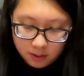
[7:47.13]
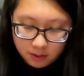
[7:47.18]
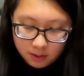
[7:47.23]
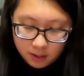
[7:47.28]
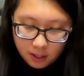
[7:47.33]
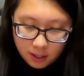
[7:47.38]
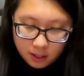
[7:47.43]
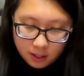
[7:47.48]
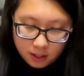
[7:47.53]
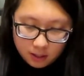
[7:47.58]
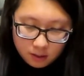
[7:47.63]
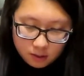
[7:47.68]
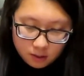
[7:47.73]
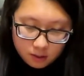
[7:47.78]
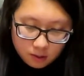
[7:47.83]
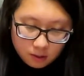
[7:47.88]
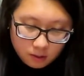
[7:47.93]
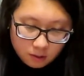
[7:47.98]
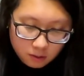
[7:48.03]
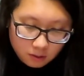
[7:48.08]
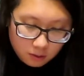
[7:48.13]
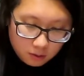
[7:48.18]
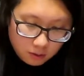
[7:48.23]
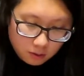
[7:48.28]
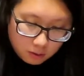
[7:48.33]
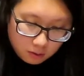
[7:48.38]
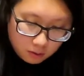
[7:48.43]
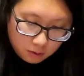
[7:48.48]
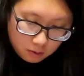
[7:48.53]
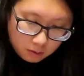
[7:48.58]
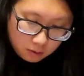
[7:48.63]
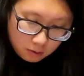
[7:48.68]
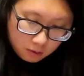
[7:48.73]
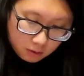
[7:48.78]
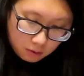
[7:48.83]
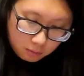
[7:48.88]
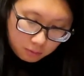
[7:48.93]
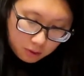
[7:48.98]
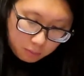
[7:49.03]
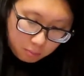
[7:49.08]
says,
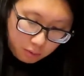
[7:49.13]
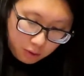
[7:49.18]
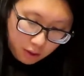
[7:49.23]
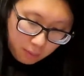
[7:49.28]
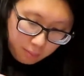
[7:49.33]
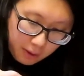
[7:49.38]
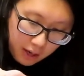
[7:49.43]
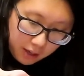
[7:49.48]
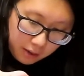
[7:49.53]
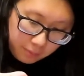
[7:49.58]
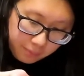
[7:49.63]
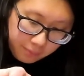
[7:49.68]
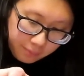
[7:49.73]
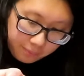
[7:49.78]
I'm gonna pour that back.